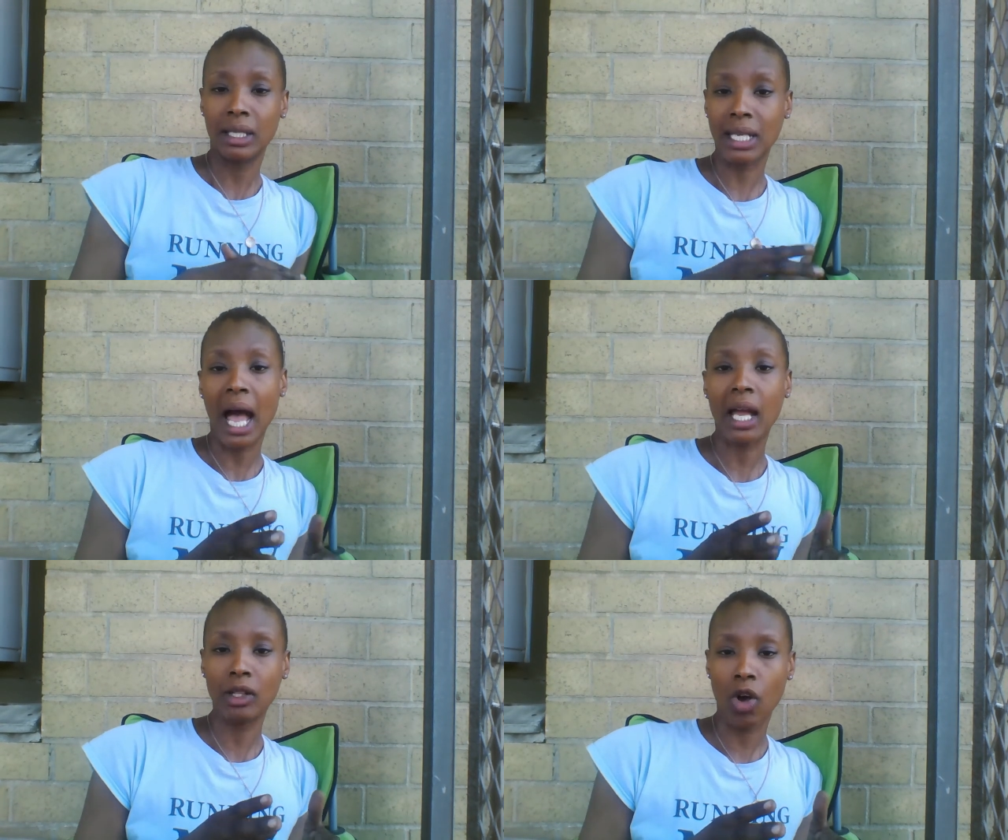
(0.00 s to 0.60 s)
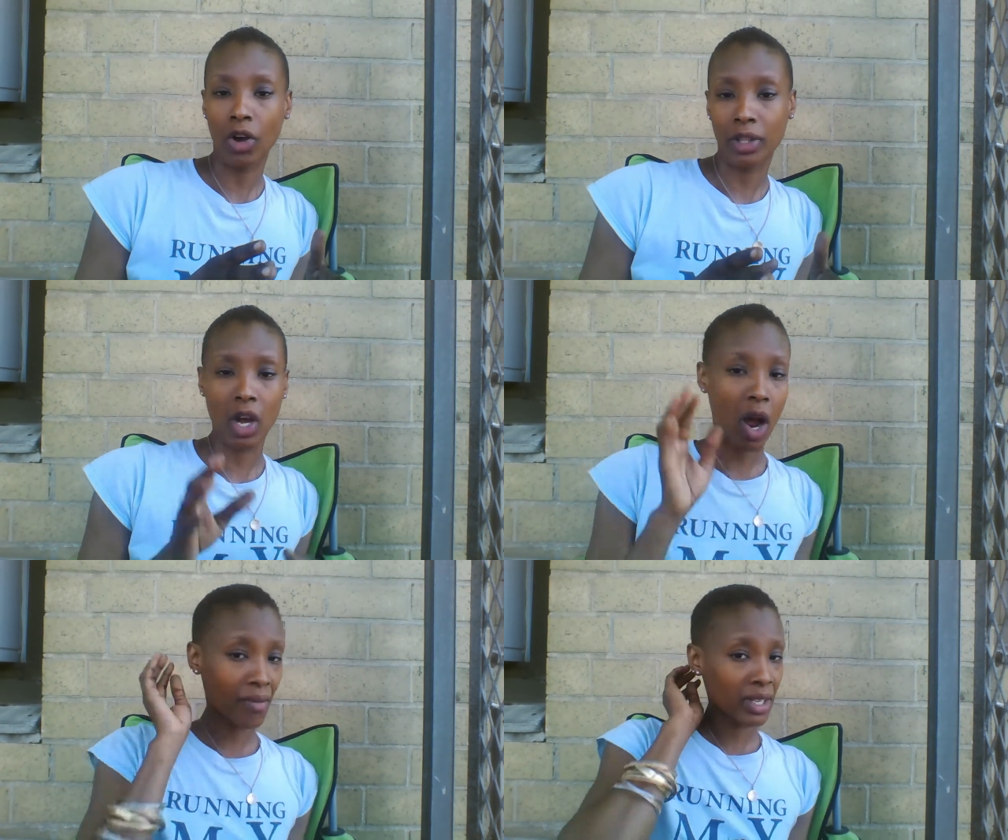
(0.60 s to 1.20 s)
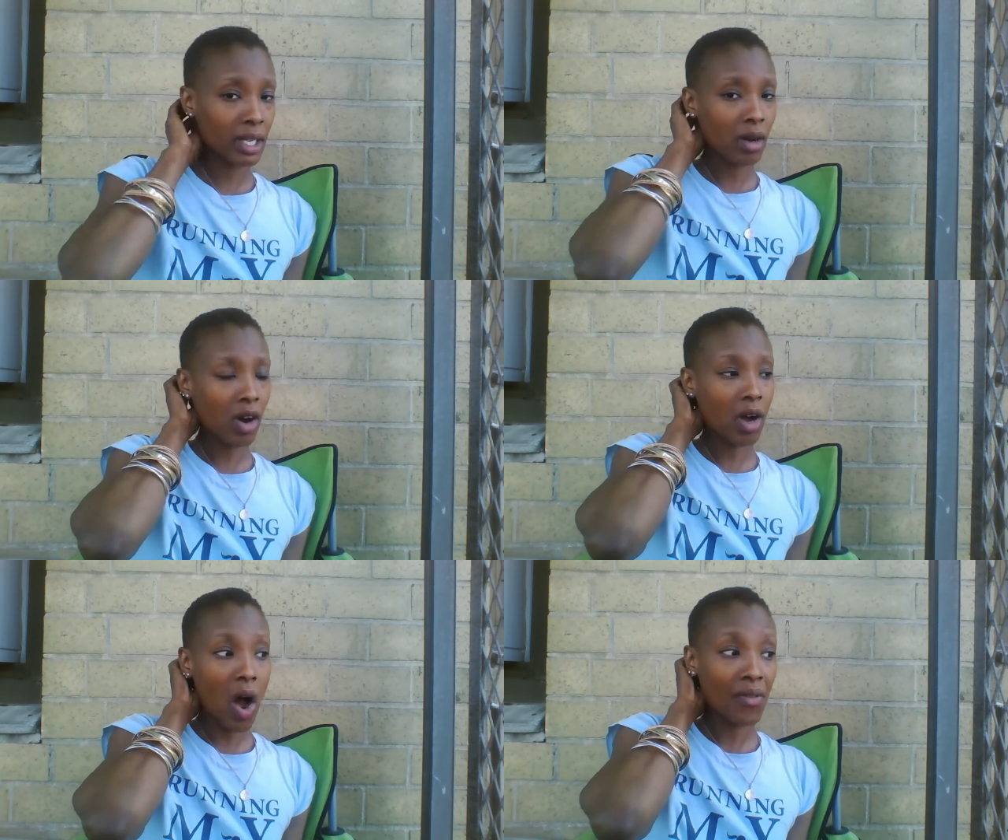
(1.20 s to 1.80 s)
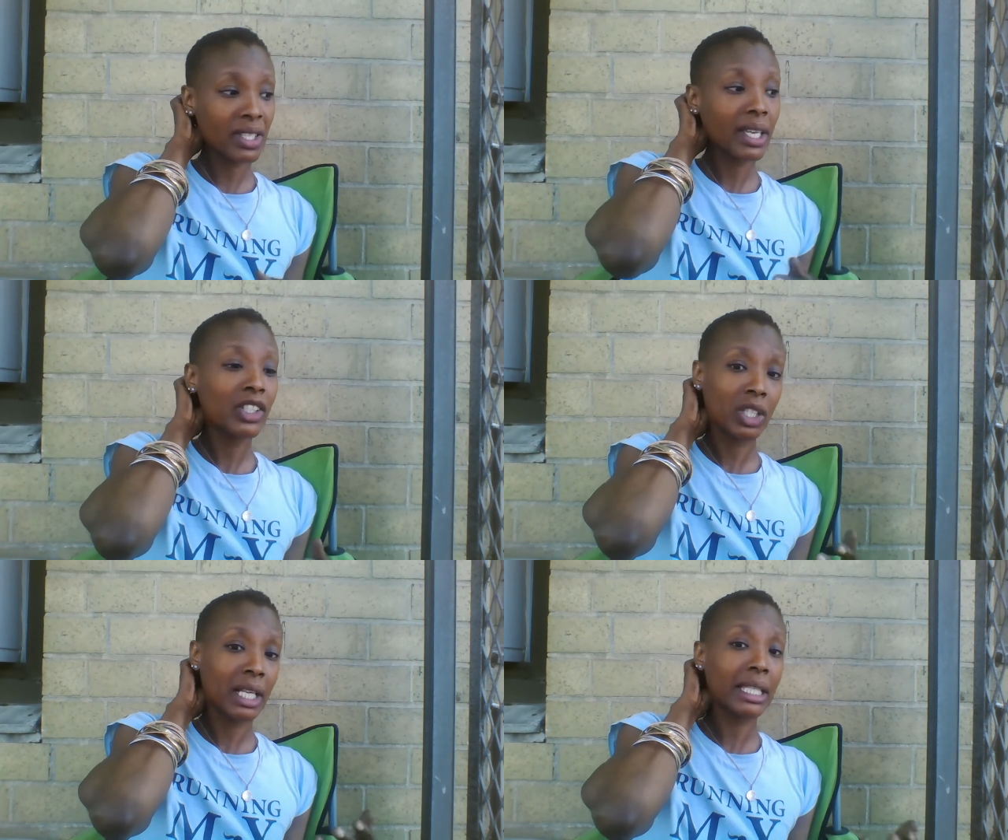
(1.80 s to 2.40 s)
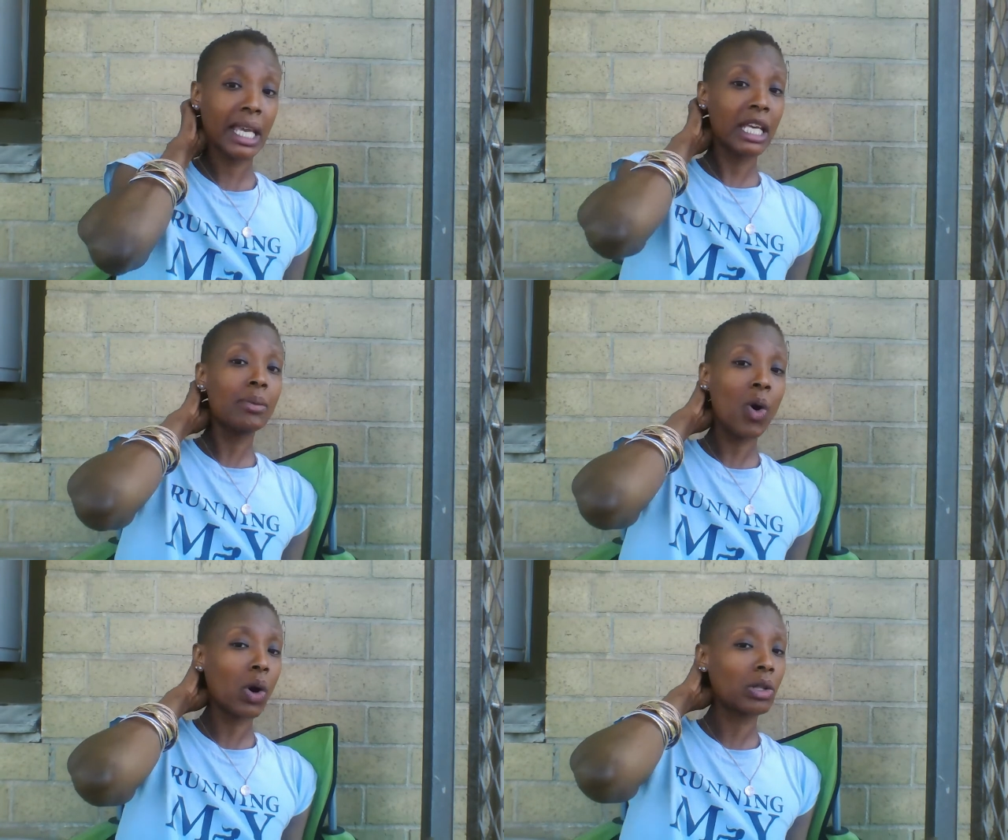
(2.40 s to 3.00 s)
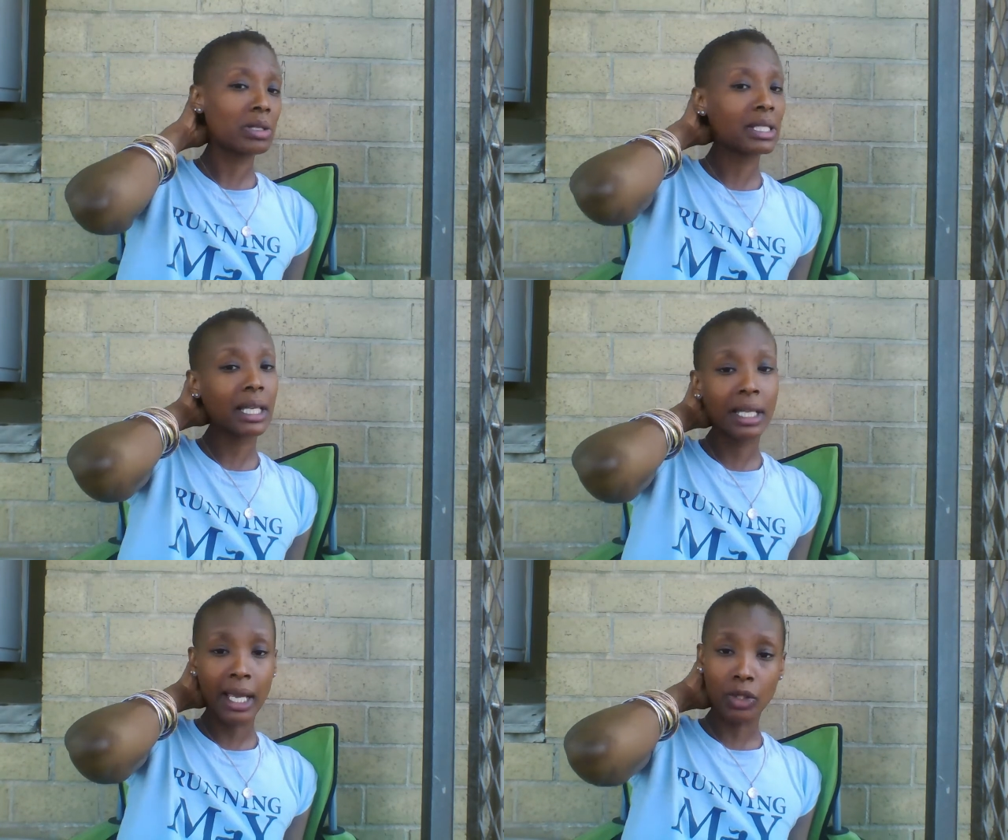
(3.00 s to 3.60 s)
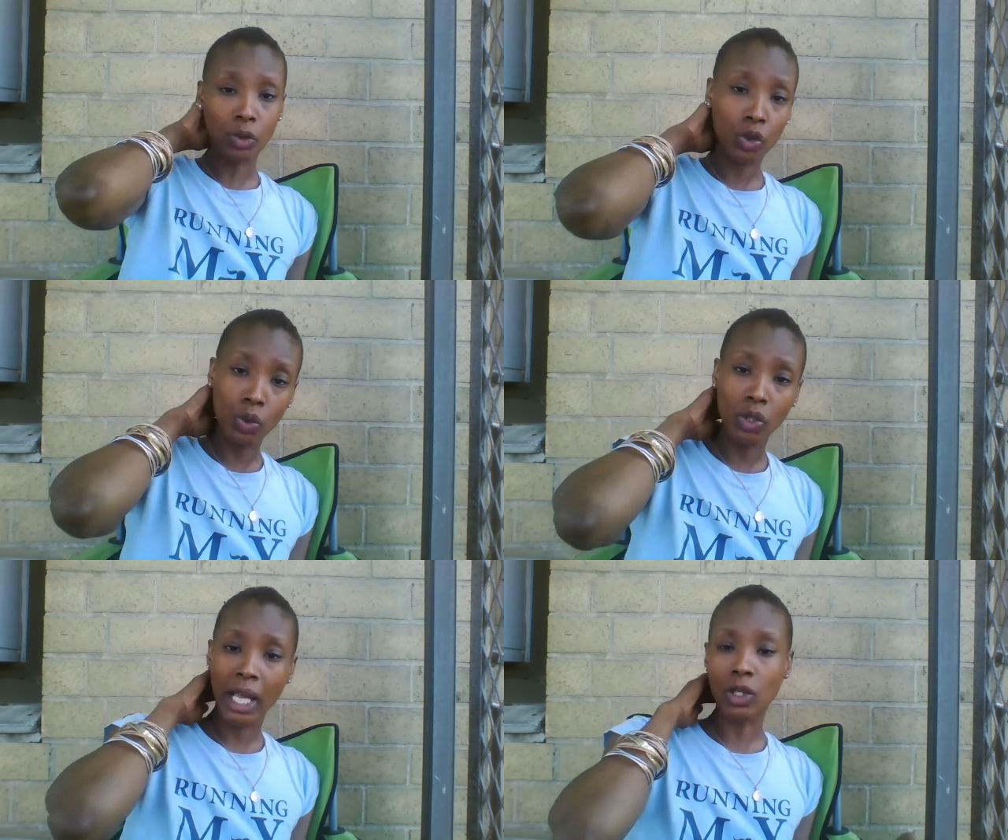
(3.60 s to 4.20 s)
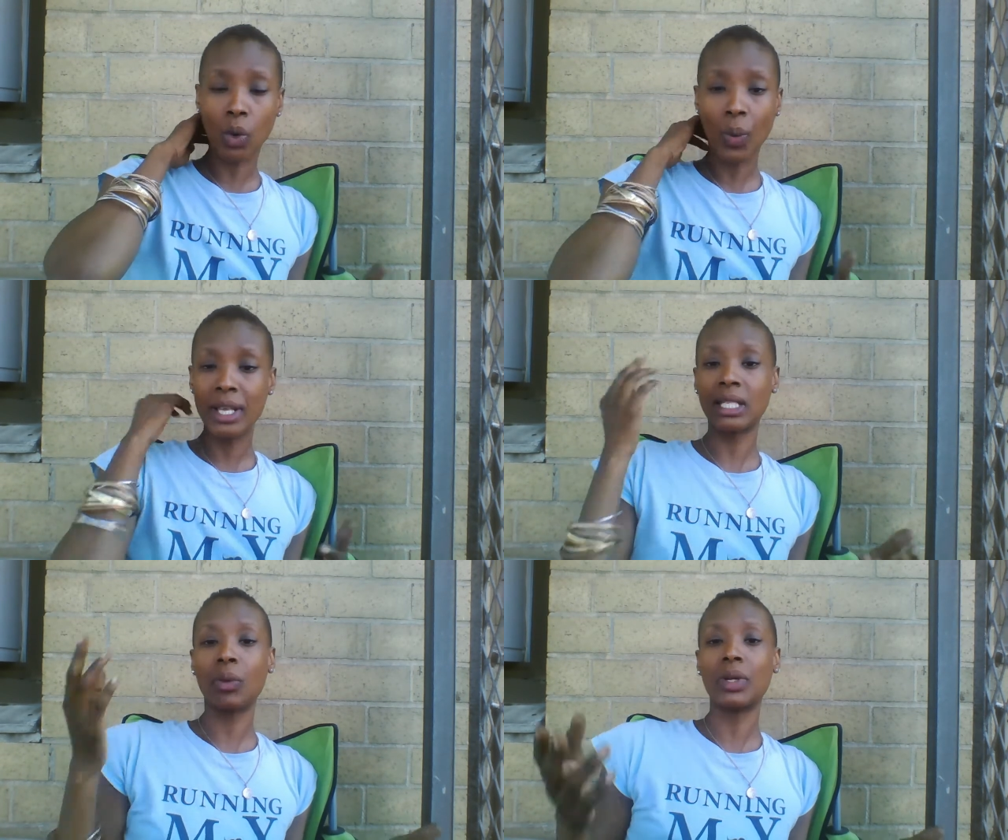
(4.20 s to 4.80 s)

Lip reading: dialogue or the karmic or conversation at the Kingdom Hall on Sundays or Tuesdays or Wednesday,